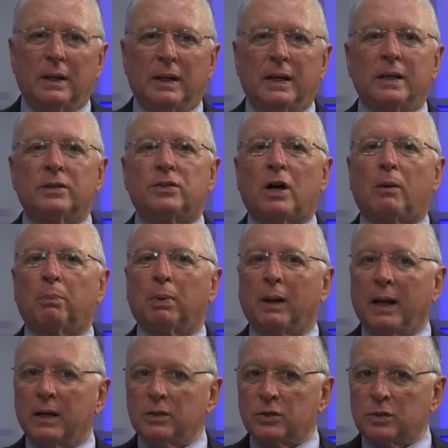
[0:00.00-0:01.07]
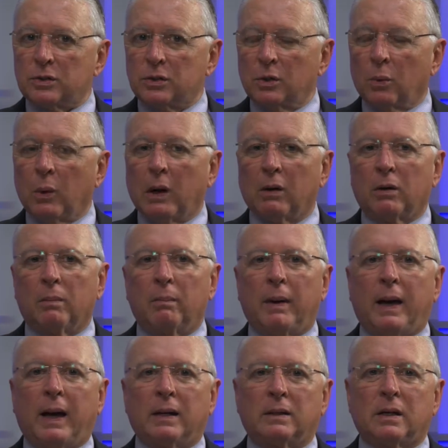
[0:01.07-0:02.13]
It is our pleasure to welcome
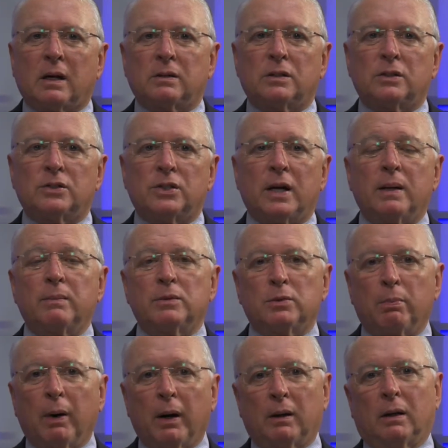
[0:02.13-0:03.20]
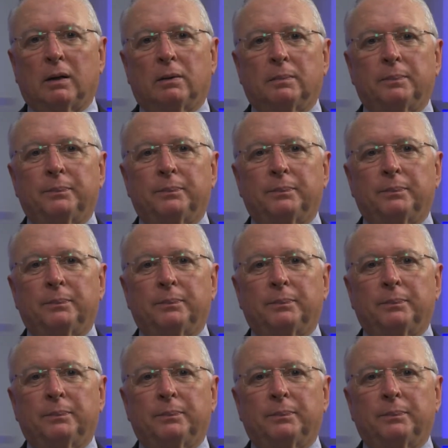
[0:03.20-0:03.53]
back Dr. James Butler.